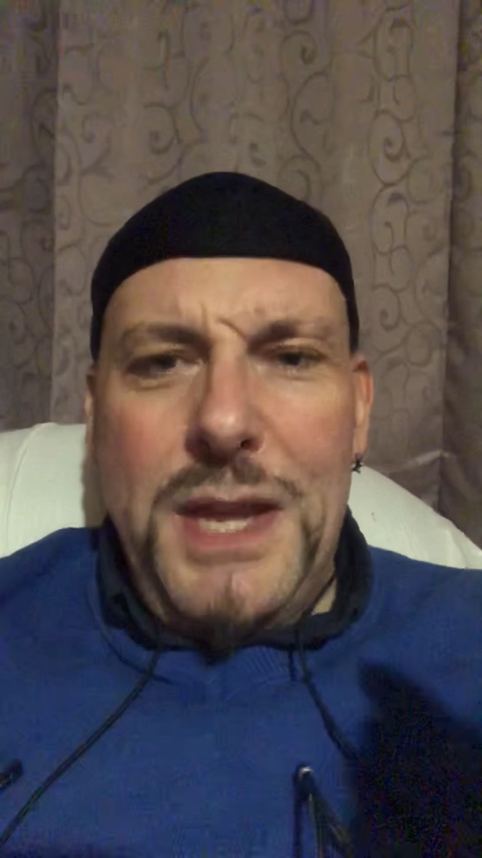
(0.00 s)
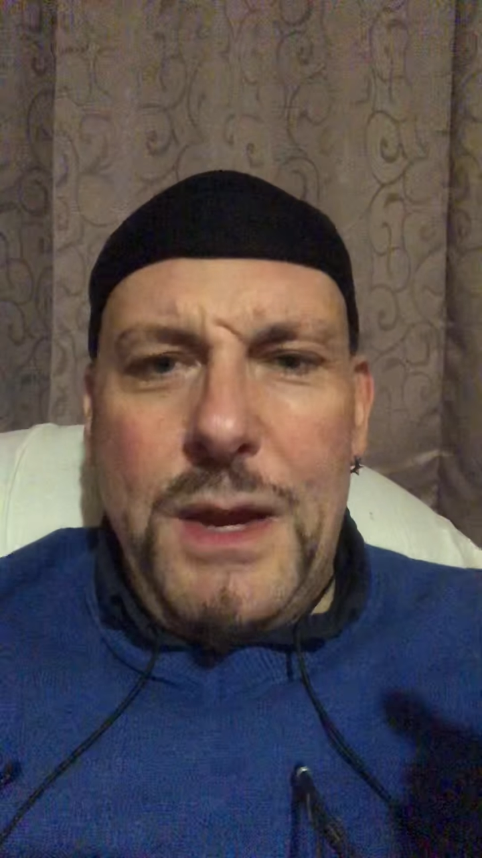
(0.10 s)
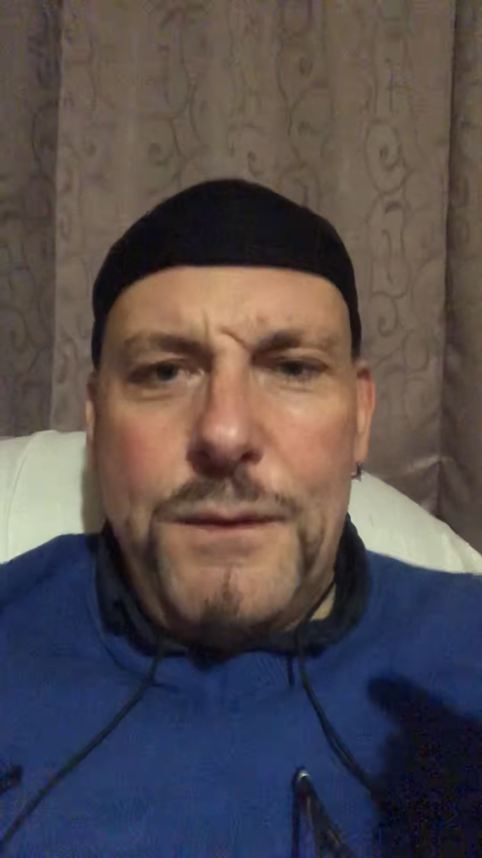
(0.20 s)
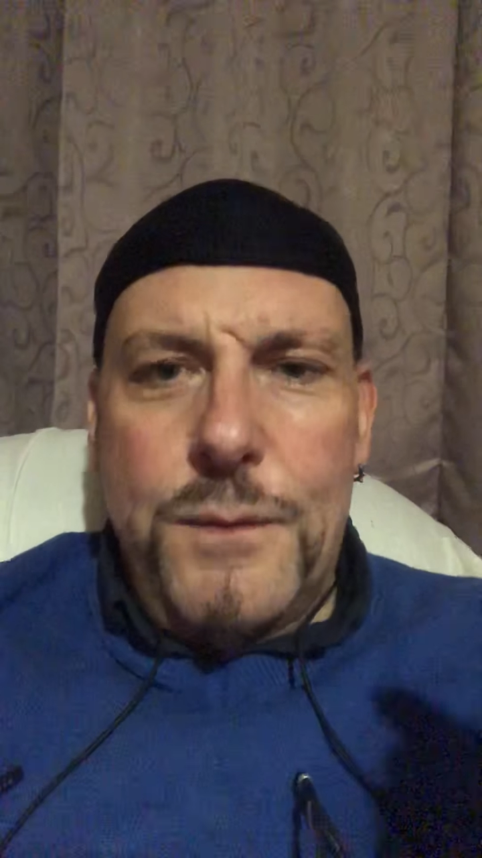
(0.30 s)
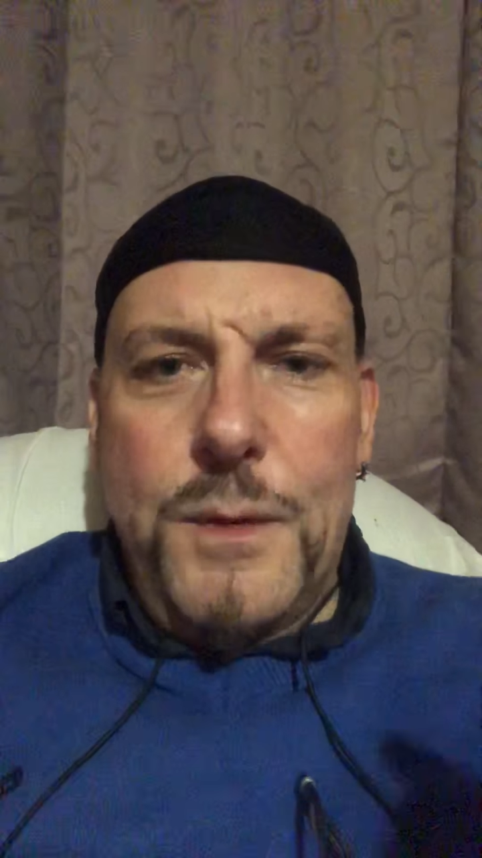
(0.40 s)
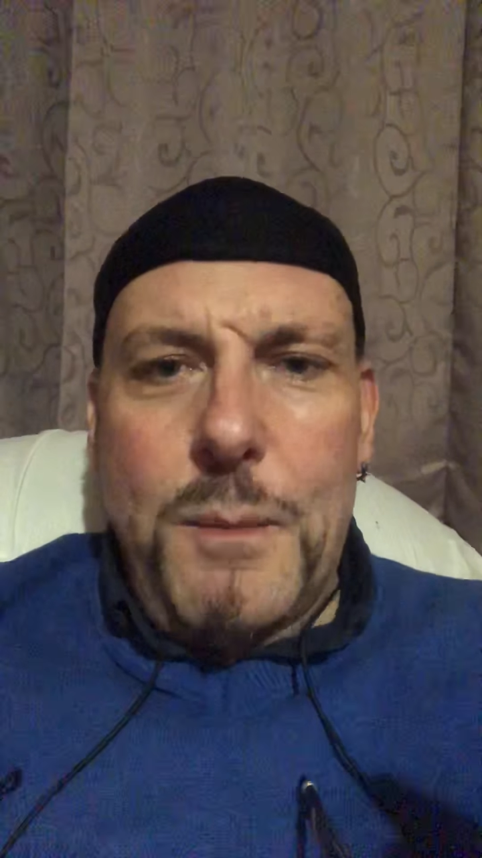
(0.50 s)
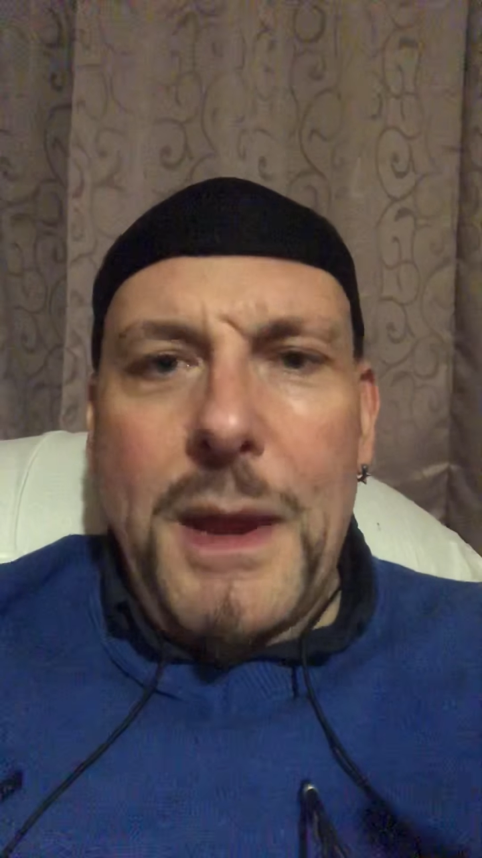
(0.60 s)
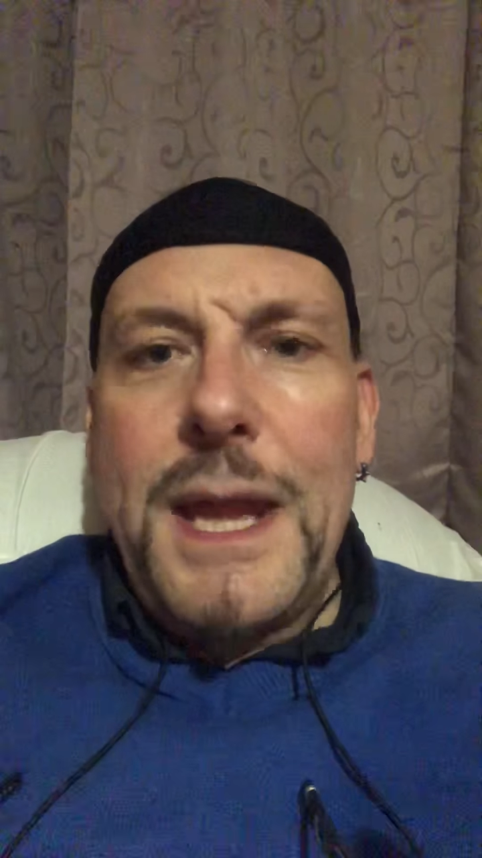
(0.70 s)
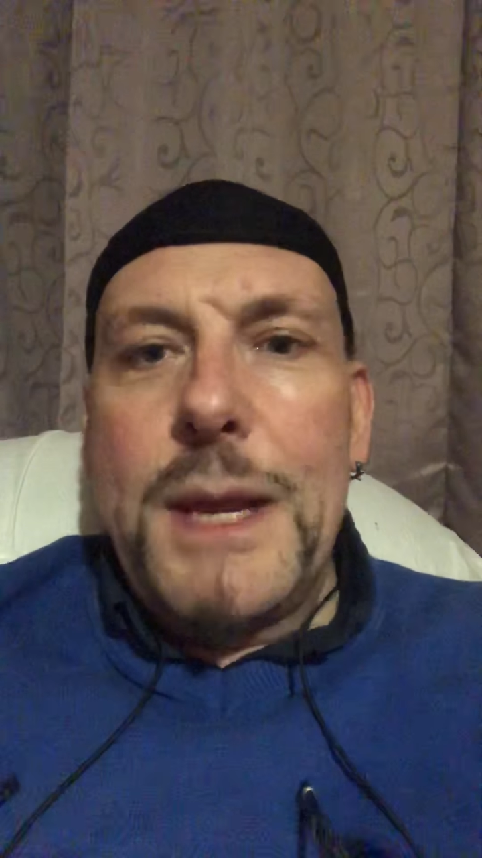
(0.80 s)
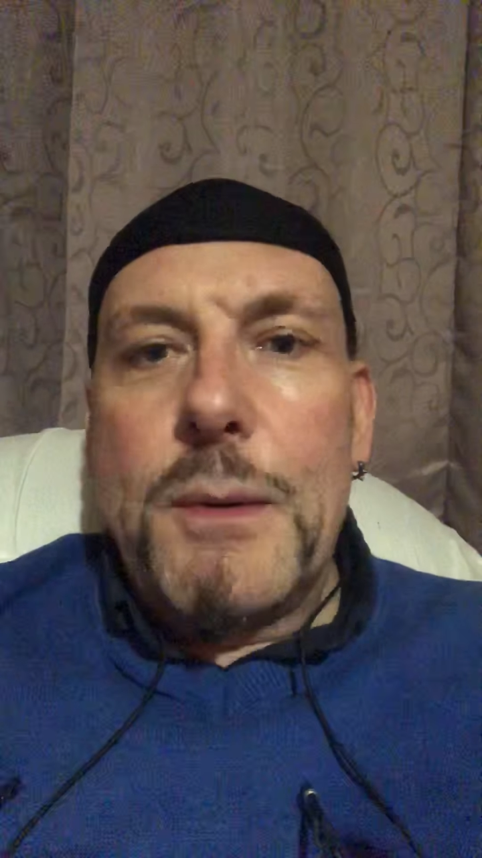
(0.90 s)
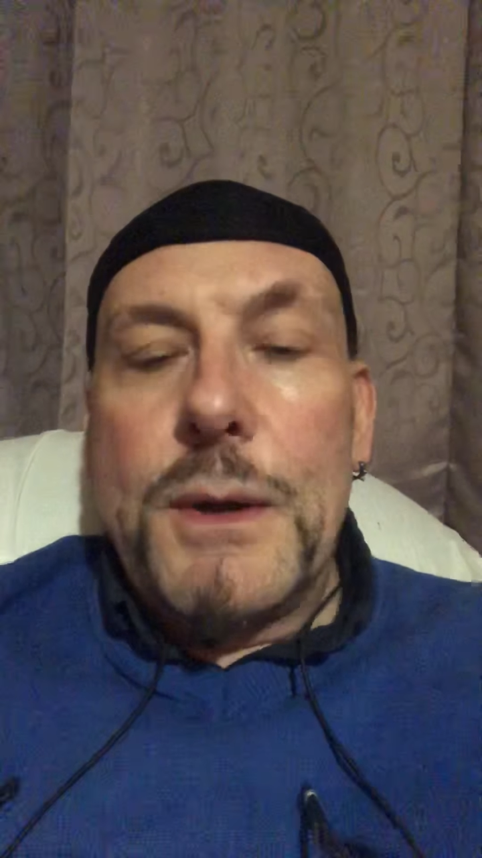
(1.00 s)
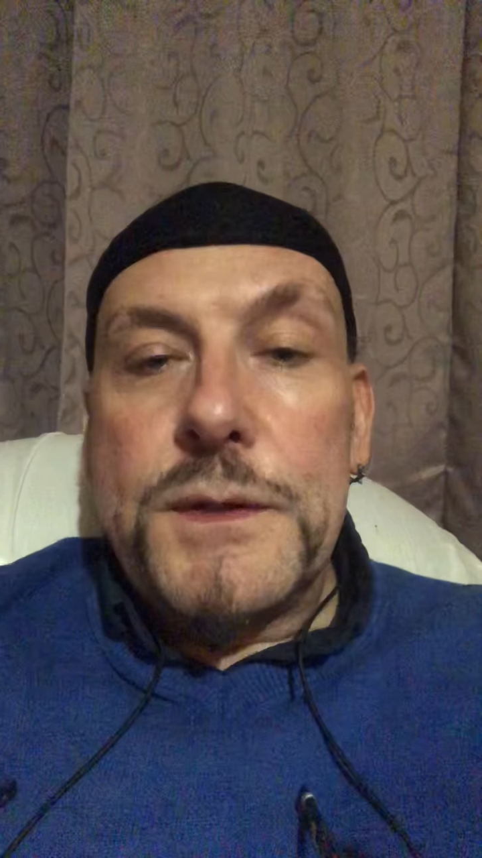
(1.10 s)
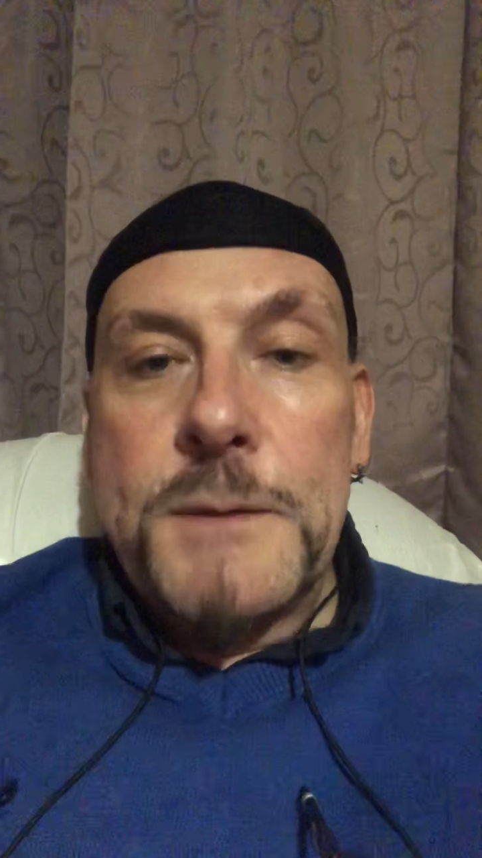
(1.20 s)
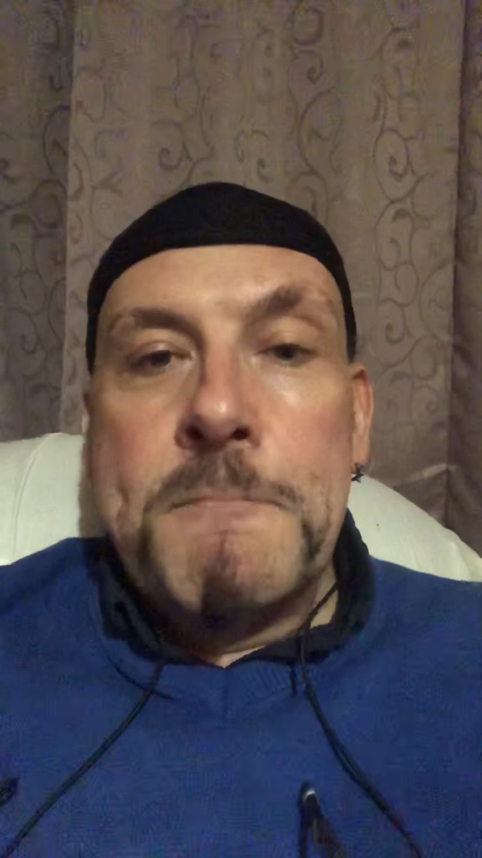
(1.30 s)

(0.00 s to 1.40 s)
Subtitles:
hear about anywhere else.